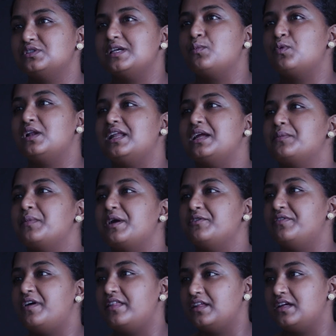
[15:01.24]
someone like my
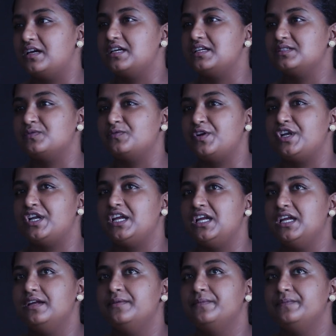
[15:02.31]
father is
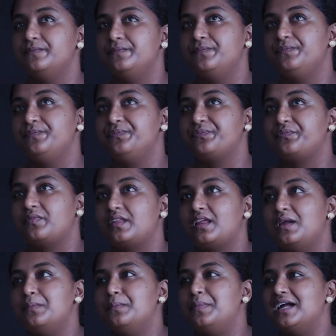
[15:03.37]
very
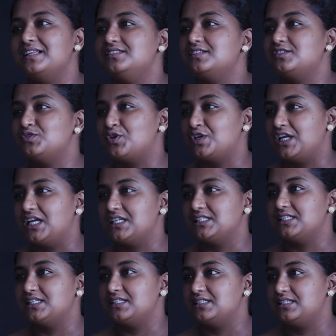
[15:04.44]
budget
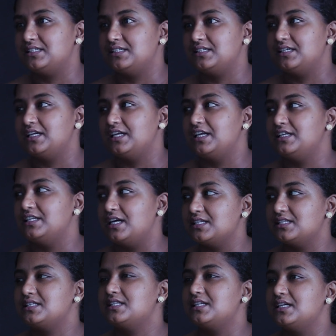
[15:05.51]
oriented. Mm. He
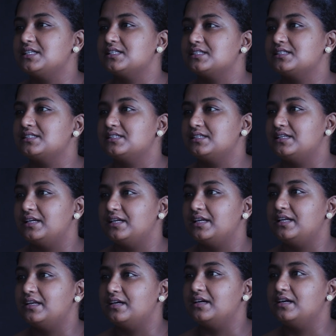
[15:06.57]
does things
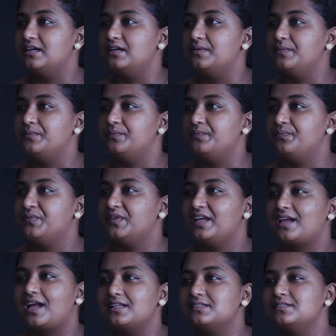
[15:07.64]
in a... He
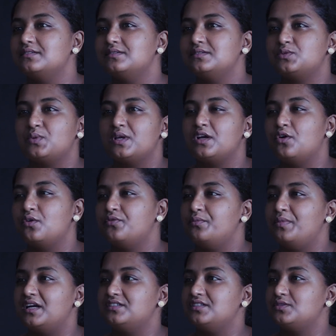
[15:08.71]
can swing off
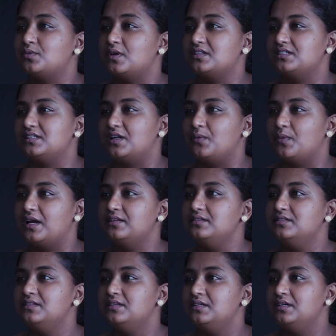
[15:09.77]
budget once in a while.
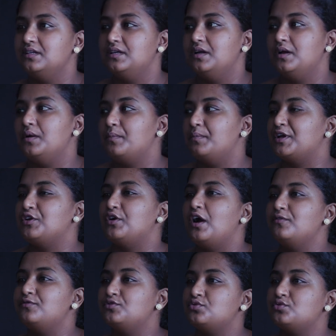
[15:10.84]
Yeah. But you
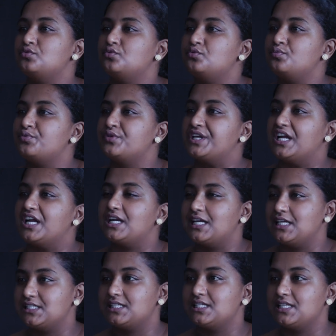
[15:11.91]
have to
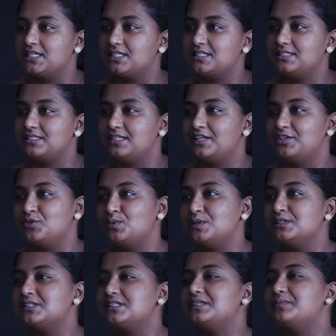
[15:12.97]
pre-arrange things. And you
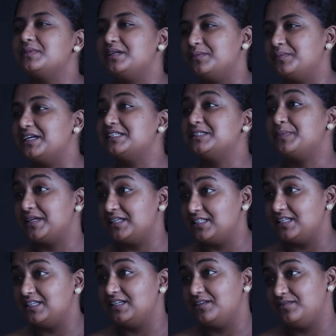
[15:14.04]
will see me in my
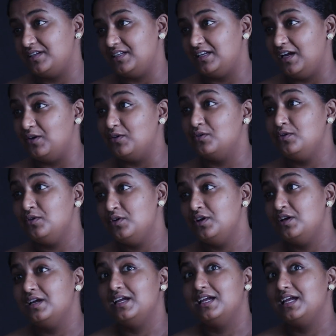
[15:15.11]
spending even now.
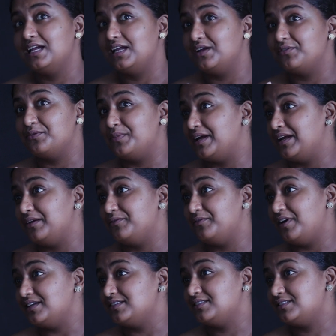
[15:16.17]
Yeah. If by
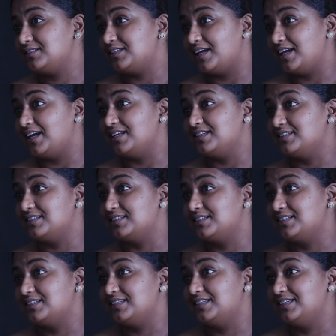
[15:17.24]
first, second...
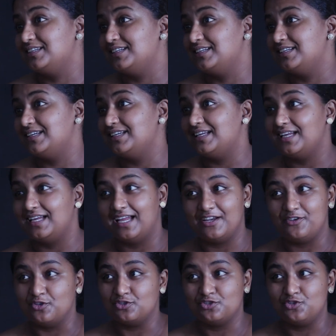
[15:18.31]
I
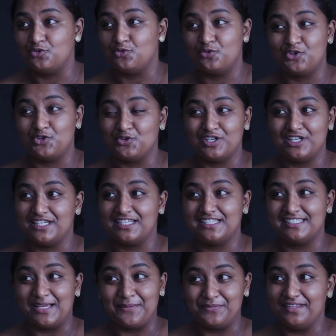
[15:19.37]
don't know, you
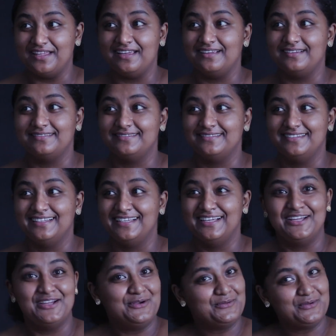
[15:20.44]
needed something,
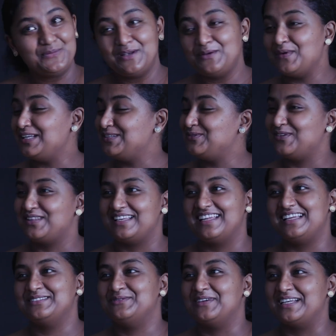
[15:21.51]
we will wait for the
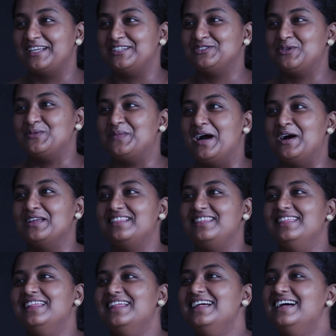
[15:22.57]
next financial month.
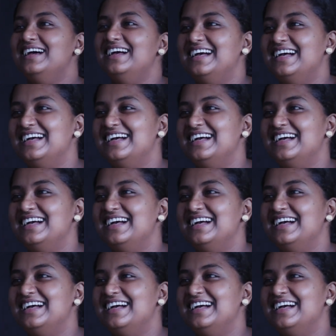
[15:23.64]
Yeah.